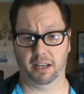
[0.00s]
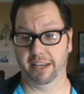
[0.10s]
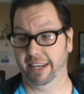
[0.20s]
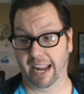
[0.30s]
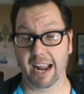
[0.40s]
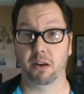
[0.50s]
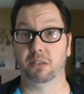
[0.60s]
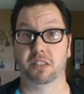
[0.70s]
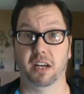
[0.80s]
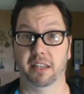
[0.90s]
now
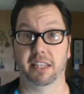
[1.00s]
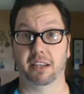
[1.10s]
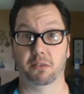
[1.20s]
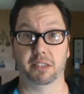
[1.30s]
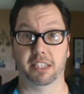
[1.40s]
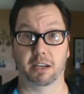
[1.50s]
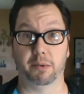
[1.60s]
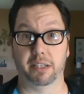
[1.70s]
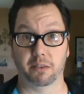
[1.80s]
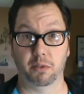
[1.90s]
is not the only time we
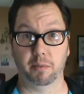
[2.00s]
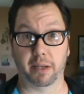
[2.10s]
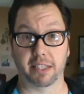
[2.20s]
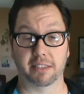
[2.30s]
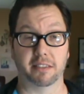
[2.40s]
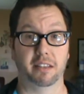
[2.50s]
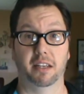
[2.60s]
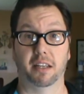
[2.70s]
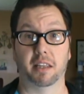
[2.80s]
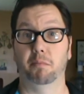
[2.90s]
did remakes.
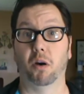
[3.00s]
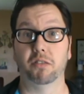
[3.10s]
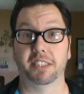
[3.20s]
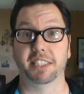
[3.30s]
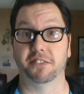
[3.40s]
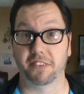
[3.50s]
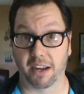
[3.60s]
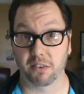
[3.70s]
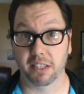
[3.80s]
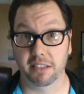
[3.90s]
The Maltese
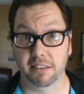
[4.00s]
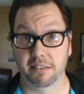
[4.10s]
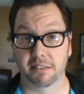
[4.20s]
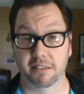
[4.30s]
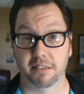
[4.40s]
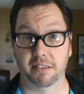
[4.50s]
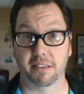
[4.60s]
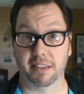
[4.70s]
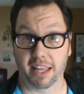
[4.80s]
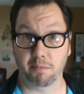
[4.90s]
Falcon,
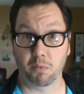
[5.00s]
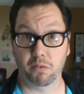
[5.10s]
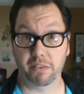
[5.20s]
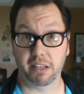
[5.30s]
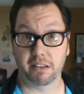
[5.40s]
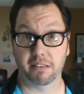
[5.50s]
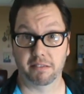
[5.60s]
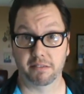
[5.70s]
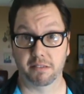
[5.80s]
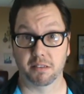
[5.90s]
that movie
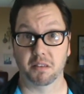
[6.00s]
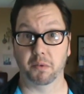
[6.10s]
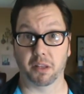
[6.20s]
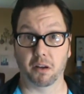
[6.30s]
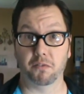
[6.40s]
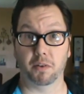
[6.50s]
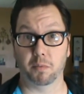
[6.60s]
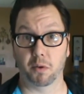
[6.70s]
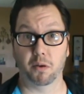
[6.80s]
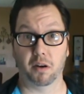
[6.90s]
with Humphrey
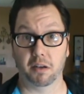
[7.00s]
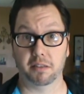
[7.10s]
Bogart,